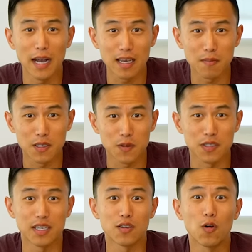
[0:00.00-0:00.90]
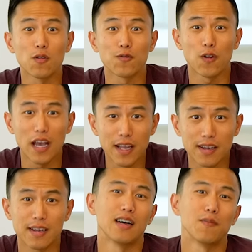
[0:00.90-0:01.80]
my name is Wilson, your friend
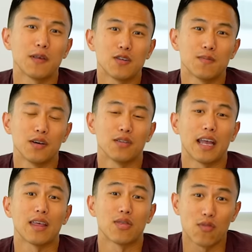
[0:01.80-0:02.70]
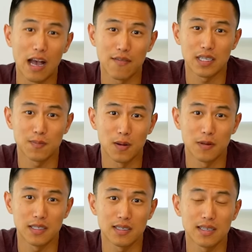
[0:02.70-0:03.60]
in helping you build a thriving small
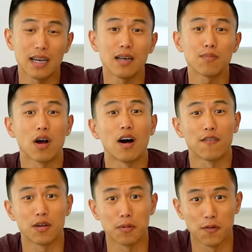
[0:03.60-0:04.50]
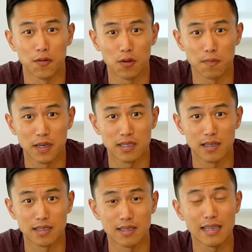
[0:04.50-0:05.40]
business and a profitable food
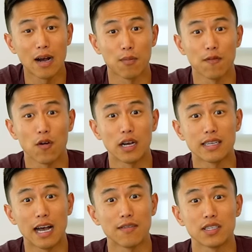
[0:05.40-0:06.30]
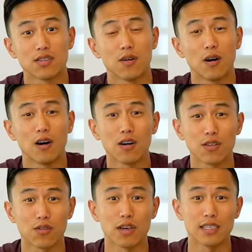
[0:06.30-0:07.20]
business. Now, before I dive into all
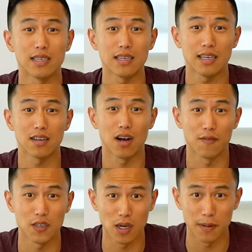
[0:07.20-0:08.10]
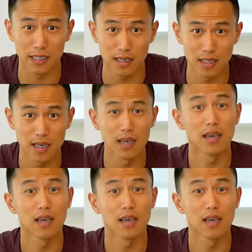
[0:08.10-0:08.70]
the crazy neat coffee shop ideas,